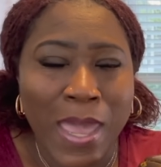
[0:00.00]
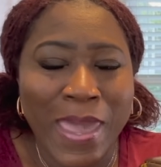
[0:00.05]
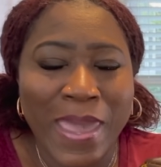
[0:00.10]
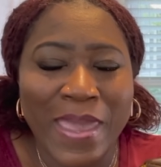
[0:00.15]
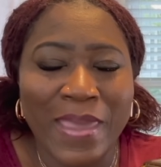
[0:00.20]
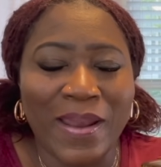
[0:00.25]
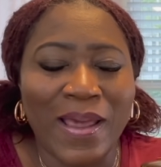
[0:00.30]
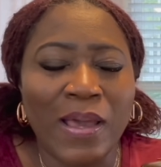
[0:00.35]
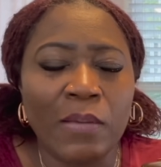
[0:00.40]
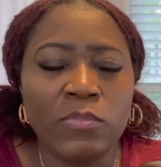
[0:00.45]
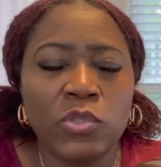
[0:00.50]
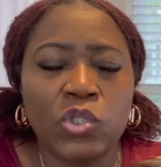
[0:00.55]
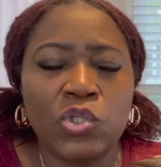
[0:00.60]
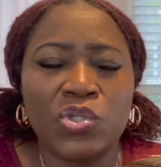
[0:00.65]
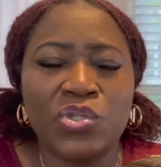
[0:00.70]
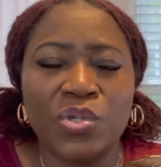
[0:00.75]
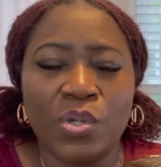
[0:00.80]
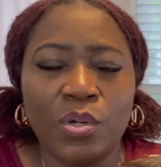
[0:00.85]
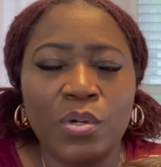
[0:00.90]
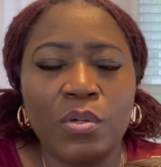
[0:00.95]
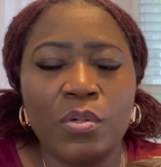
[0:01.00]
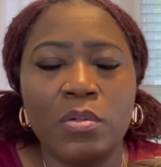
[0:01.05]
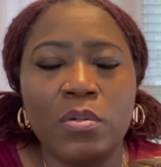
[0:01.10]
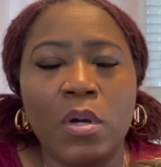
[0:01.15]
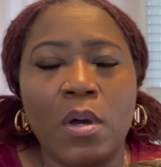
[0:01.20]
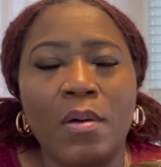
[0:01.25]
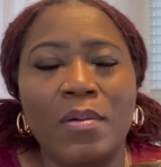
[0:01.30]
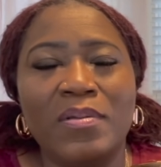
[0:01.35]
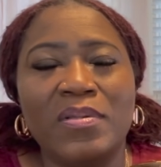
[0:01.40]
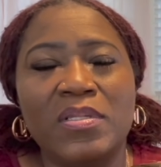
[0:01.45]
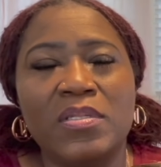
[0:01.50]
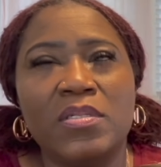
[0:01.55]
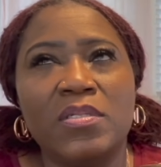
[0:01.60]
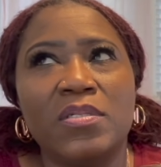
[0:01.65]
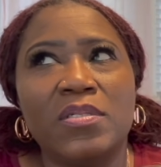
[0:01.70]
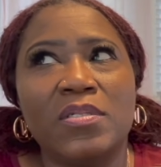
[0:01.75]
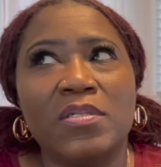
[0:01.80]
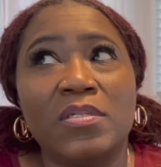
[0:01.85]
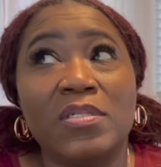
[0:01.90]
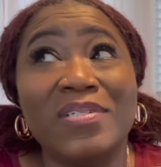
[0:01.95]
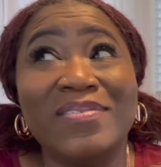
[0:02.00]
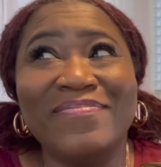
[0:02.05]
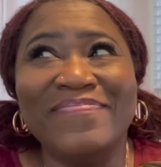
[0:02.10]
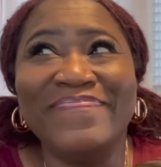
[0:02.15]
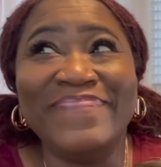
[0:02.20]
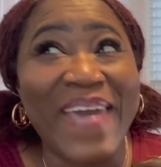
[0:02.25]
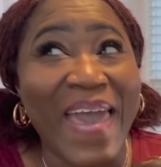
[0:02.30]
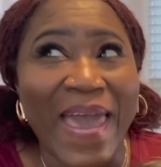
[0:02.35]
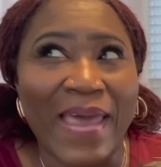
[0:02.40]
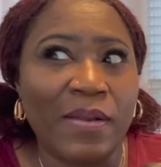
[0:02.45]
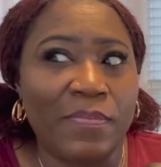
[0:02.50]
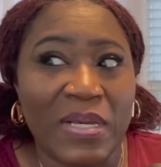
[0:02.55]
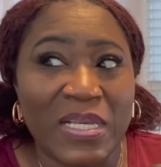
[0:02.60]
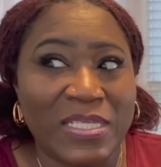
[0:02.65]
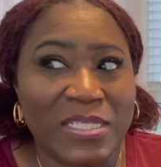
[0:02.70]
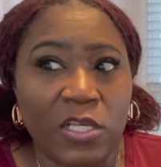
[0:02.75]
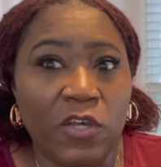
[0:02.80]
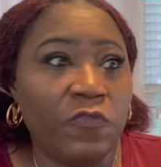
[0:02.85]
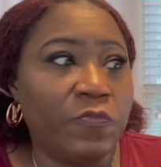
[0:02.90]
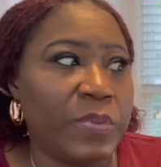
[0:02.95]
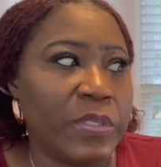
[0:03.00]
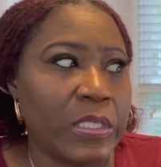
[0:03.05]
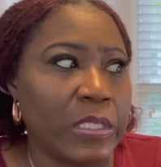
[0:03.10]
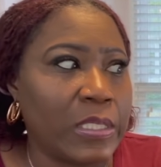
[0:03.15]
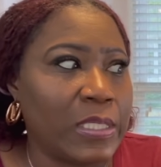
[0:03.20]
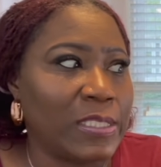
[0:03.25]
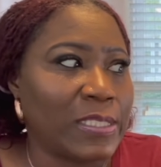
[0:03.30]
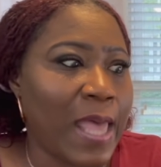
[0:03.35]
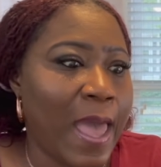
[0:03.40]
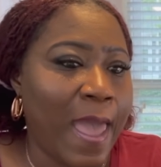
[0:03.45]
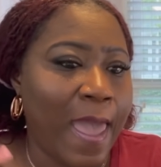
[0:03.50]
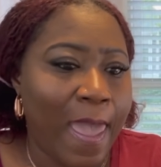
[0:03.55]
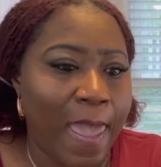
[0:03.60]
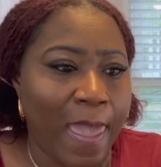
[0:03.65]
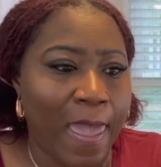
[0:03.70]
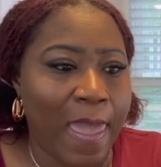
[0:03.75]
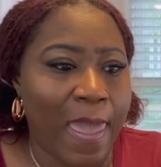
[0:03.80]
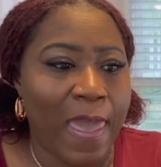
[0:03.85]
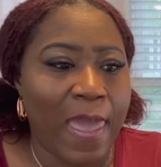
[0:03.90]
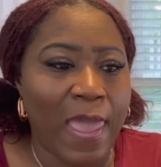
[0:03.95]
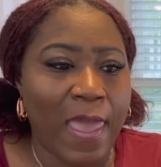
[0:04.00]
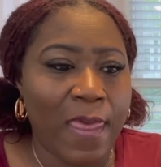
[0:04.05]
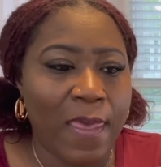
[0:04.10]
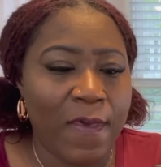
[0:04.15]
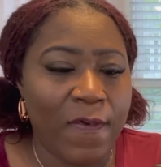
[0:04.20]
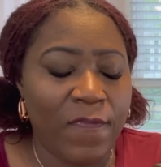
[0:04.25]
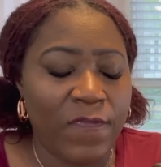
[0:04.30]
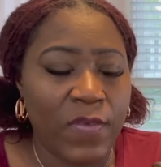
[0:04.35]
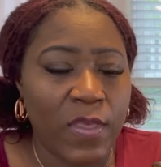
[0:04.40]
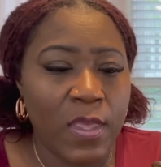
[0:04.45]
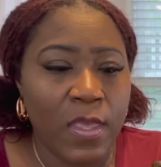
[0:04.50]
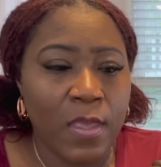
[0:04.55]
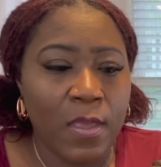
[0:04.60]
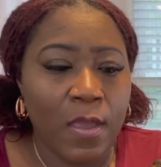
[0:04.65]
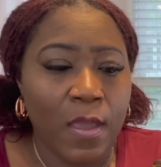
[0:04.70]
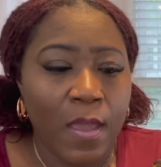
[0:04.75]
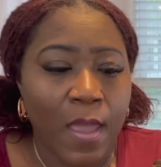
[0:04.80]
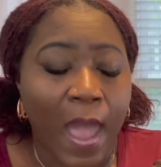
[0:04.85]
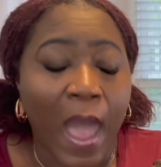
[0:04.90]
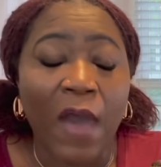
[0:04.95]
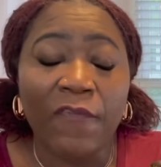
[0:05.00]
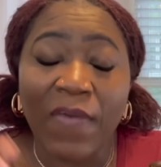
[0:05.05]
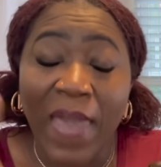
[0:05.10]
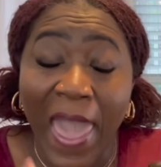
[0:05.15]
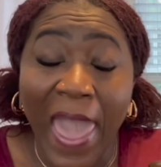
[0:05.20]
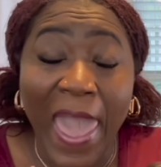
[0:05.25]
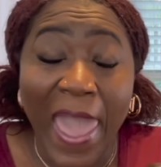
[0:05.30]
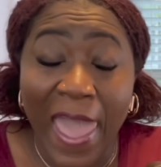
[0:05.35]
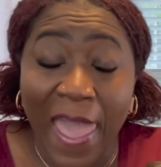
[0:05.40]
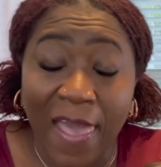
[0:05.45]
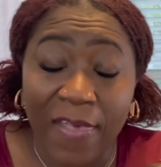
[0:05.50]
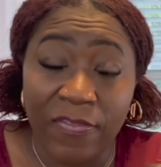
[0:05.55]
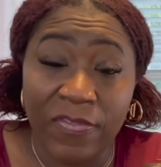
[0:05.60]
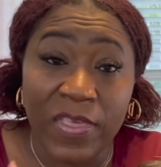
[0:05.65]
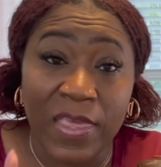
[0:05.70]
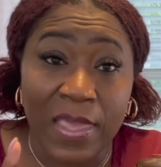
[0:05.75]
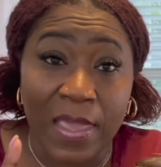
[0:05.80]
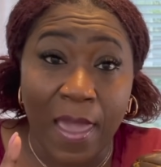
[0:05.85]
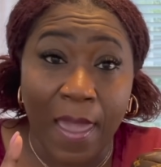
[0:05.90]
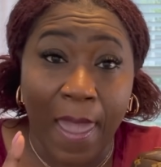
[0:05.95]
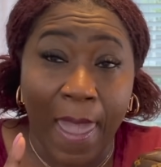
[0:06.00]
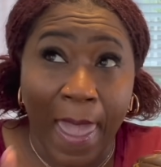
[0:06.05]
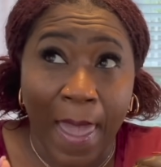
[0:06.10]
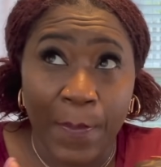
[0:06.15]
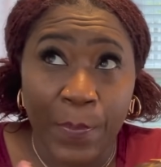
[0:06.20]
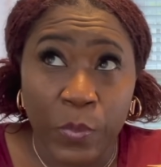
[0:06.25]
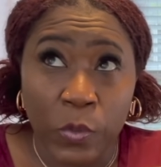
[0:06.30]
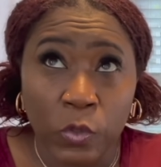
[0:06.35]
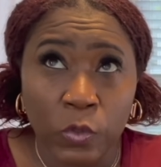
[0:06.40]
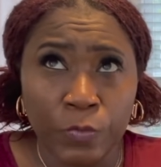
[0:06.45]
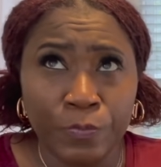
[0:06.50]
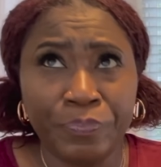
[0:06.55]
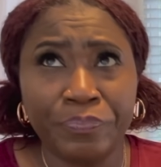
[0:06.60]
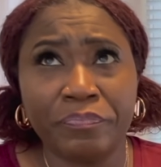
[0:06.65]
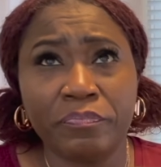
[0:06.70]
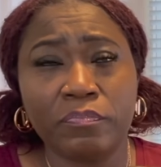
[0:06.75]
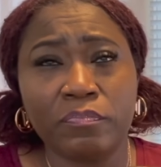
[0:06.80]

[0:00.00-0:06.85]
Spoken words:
And I'm so mad at myself because I've had the Apple